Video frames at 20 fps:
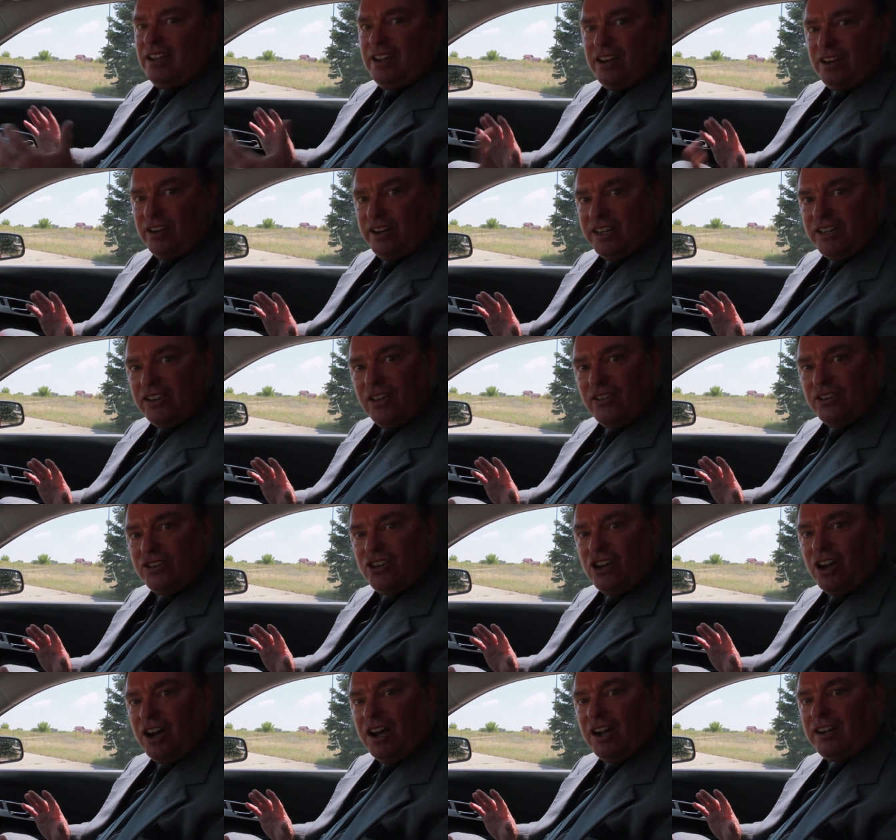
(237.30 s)
hear each other
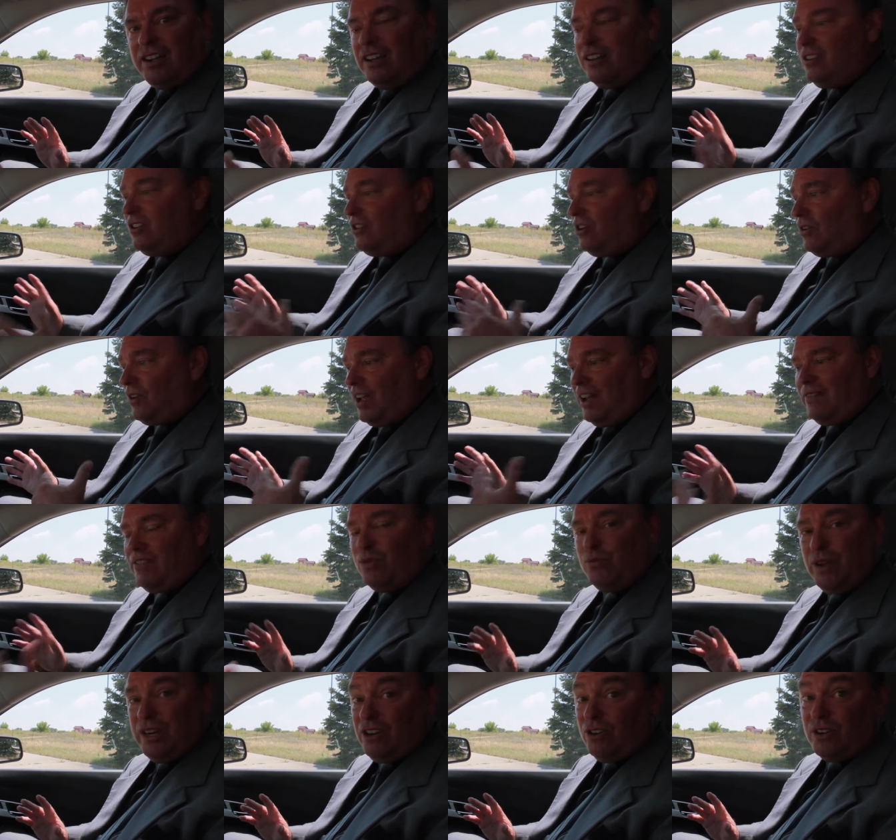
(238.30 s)
talk. You don't have
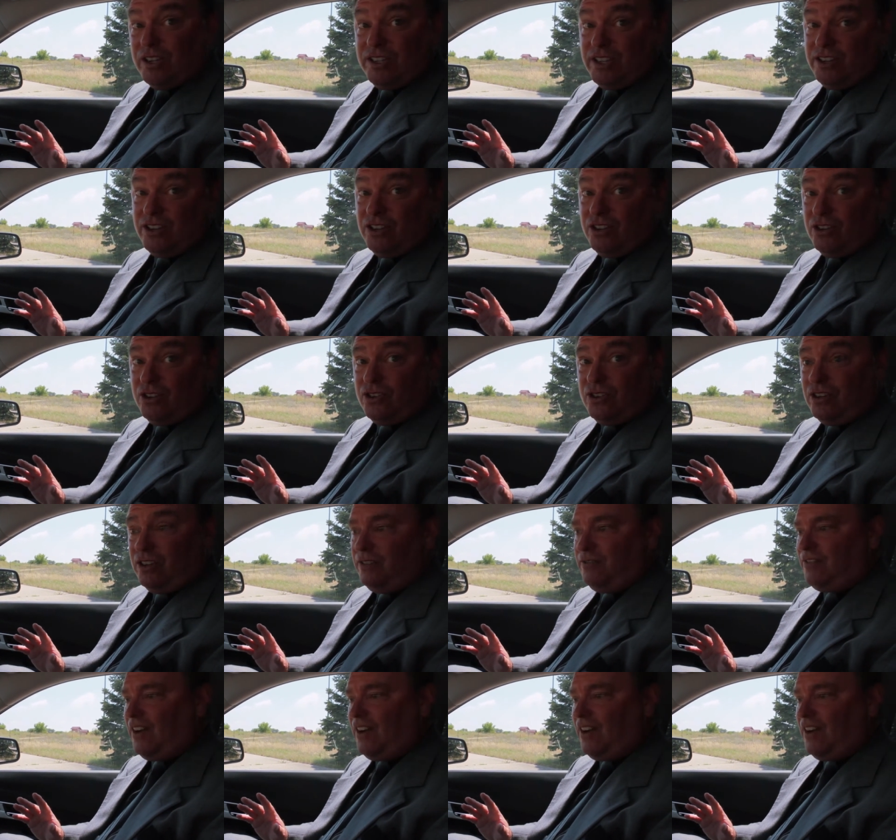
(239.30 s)
the wind noise that you usually